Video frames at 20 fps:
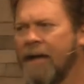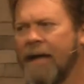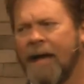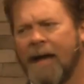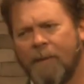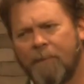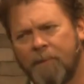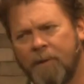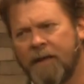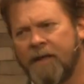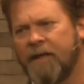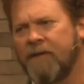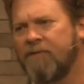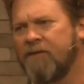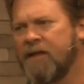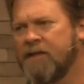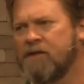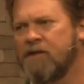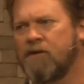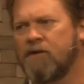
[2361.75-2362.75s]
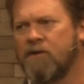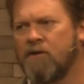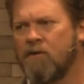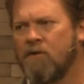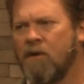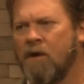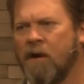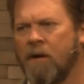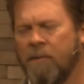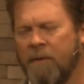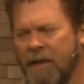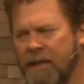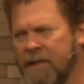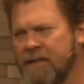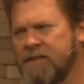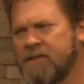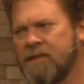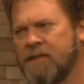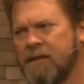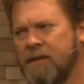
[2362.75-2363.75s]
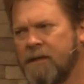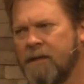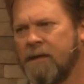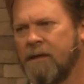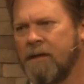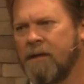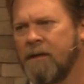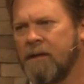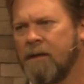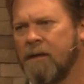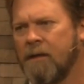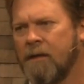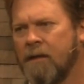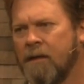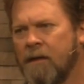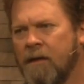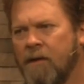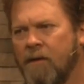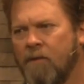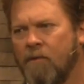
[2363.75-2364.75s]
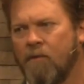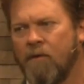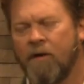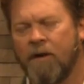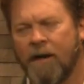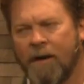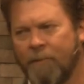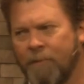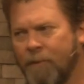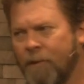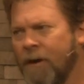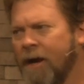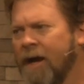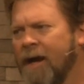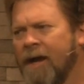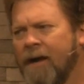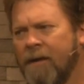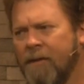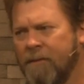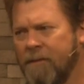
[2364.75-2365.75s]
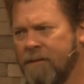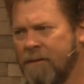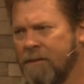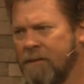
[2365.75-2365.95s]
I believe that's who you are, but listen, we're not proud.